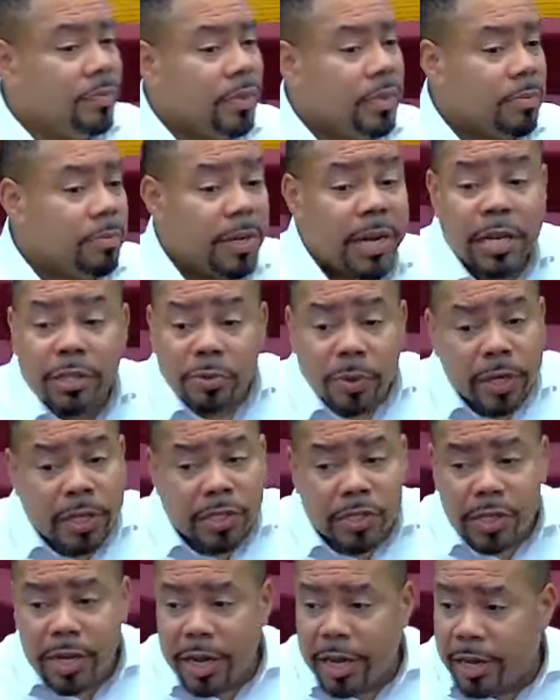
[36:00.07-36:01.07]
But that's what he's
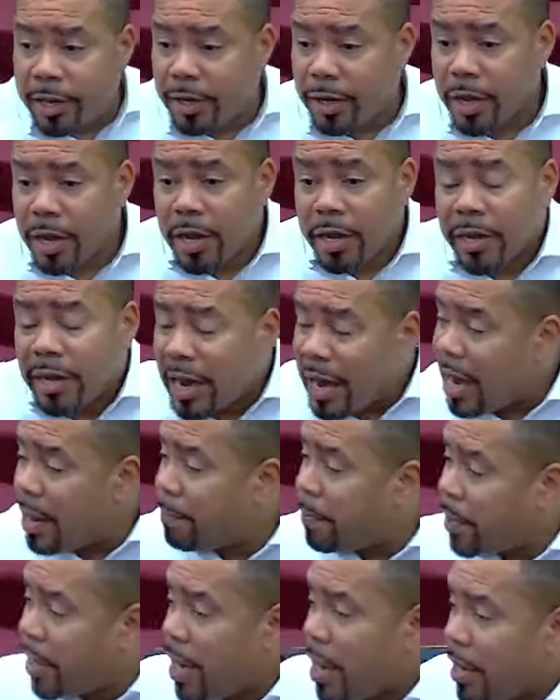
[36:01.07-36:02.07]
saying. God
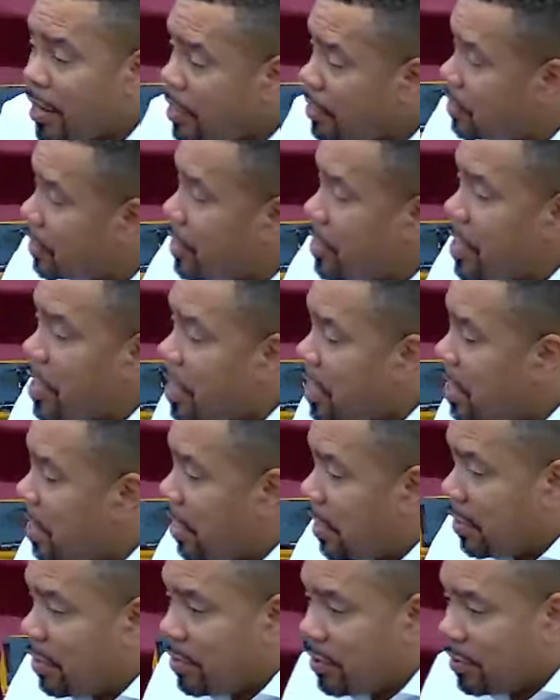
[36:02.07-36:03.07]
put all this in your heart